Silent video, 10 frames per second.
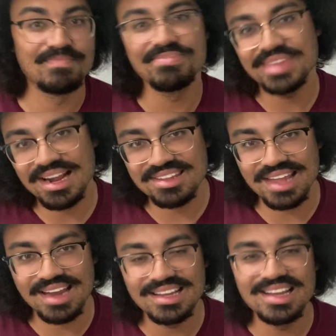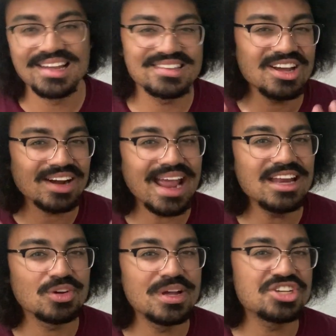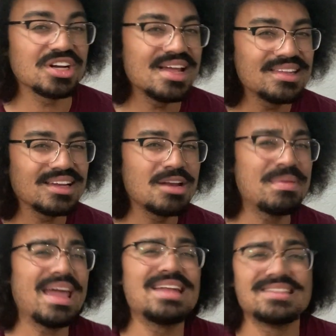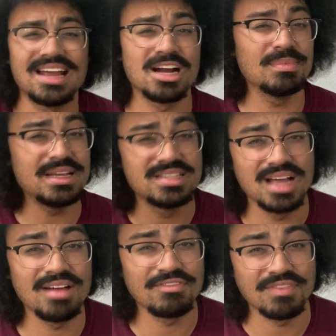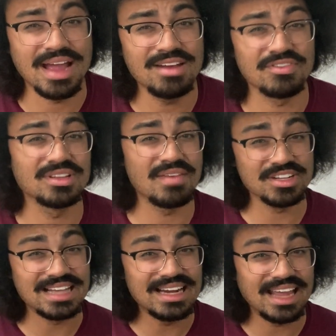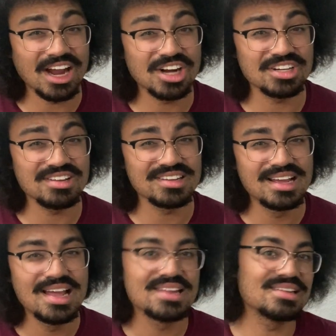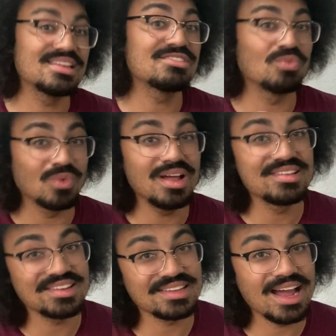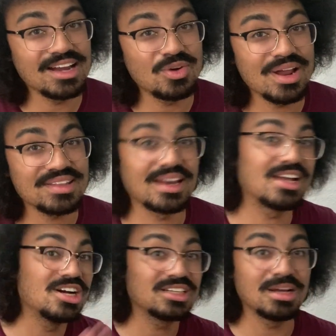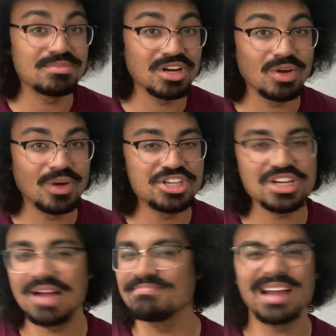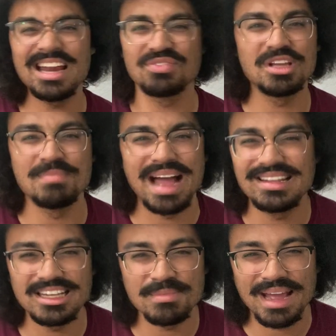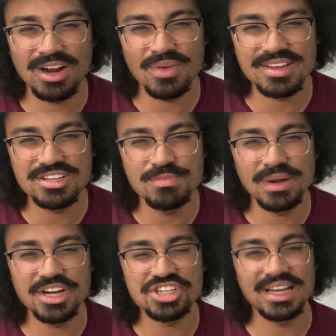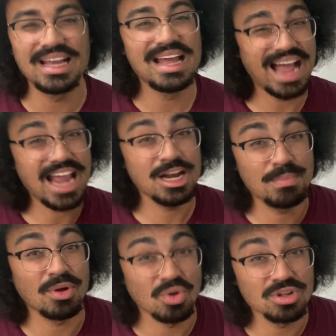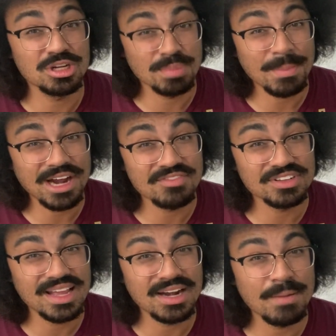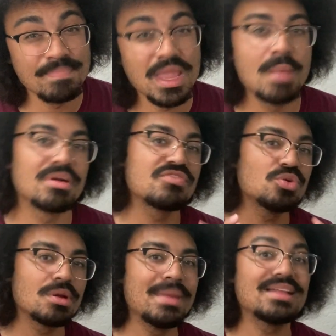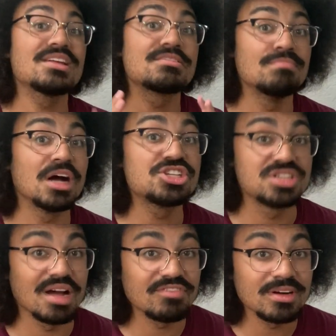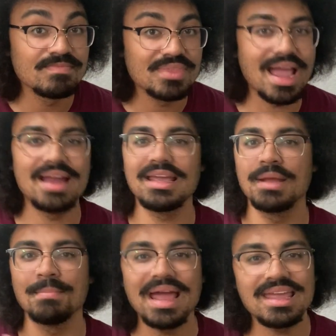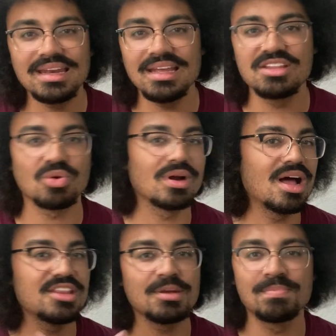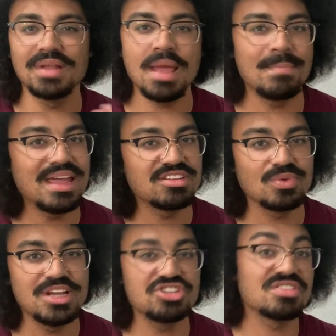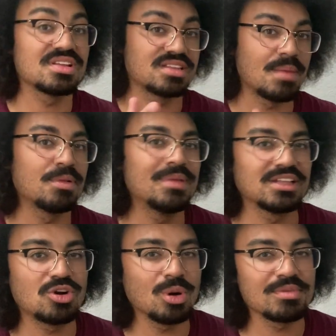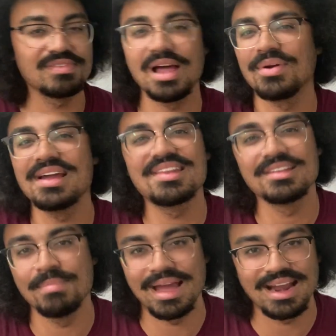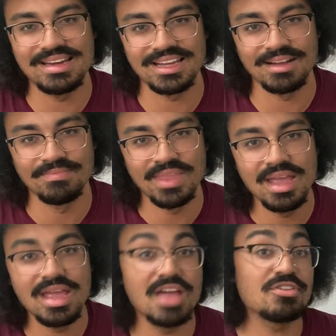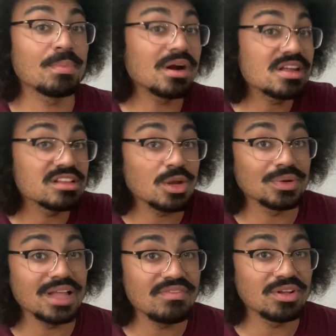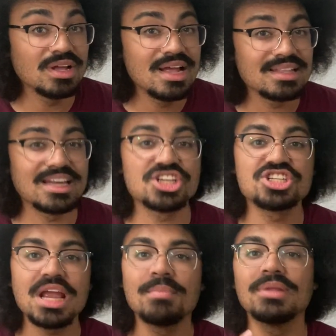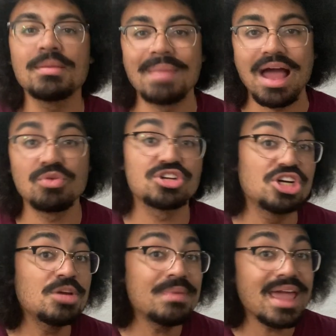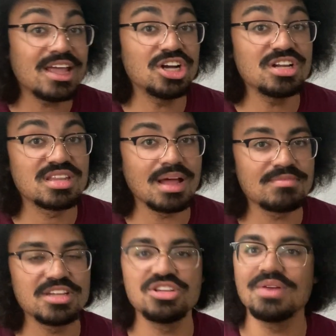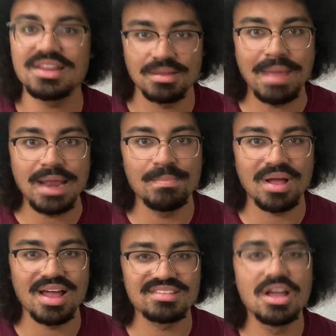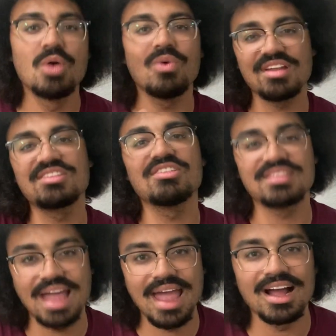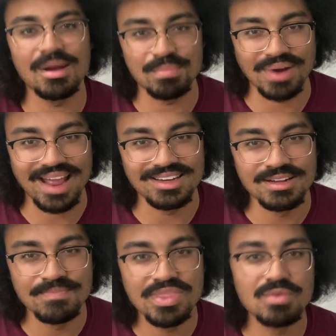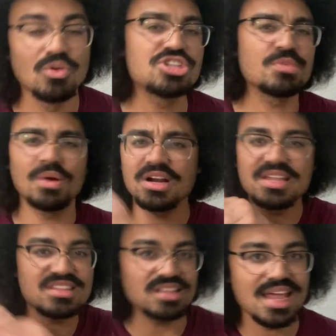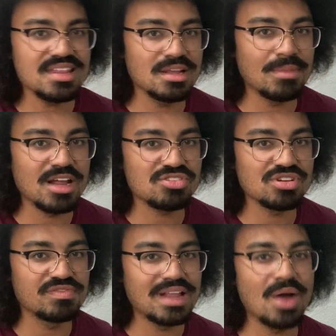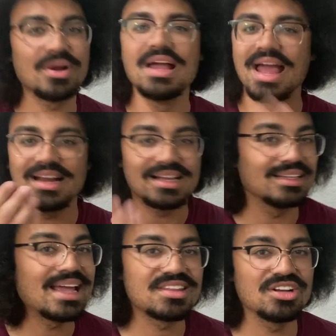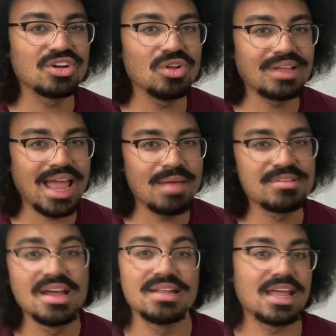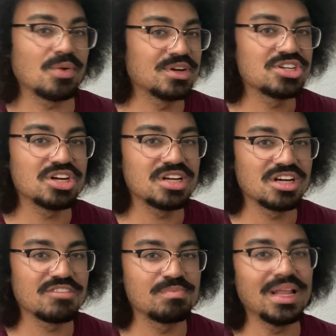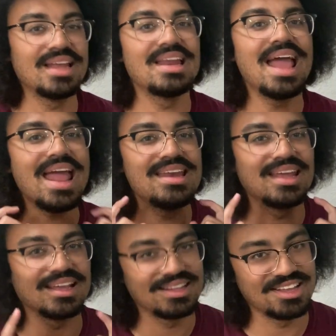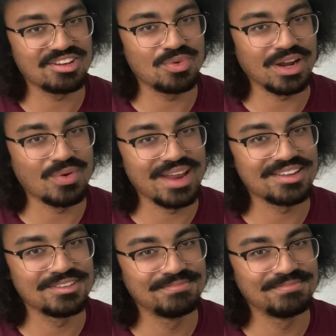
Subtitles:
That said, a CR8 creature isn't going to be a terribly tough fight for level 10 characters. Since this was a side quest that I cooked up during a one-shot, I didn't really mind that the battle wasn't too punishing. I had a beholder prepared for later. But if you want to make this much tougher, adding in myconids or other plant-based creatures to supplement the corpse flower isn't a bad idea. If your party is lower level, then a shambling mound could be a good substitute as the main boss while still staying on brand. Once your party slays the monstrous flower and collects their gold caps, they can return to Nerfblend, ending this quick quest.